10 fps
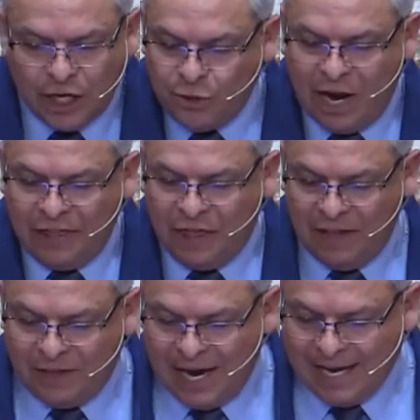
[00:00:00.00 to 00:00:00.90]
Do not
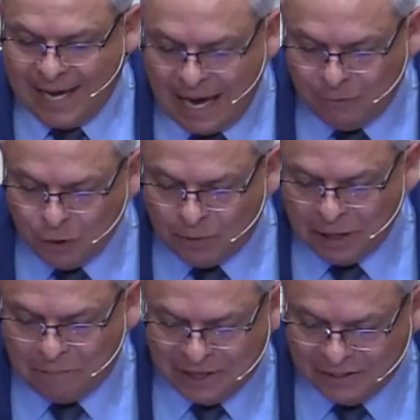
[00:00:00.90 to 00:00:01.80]
think that I came to
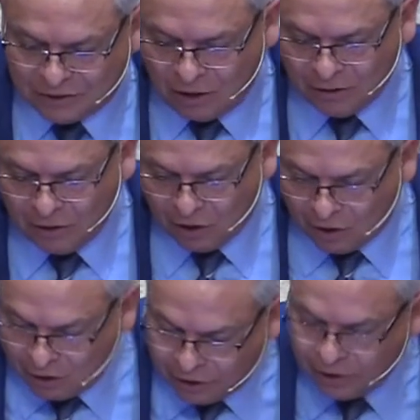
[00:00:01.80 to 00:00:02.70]
bring peace on
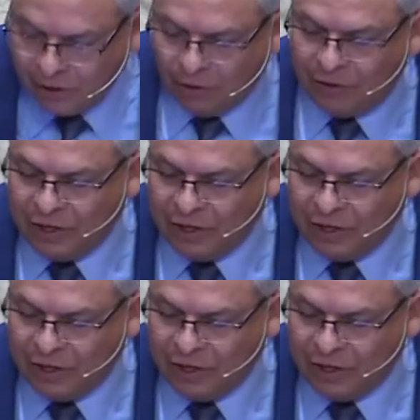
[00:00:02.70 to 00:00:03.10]
earth or on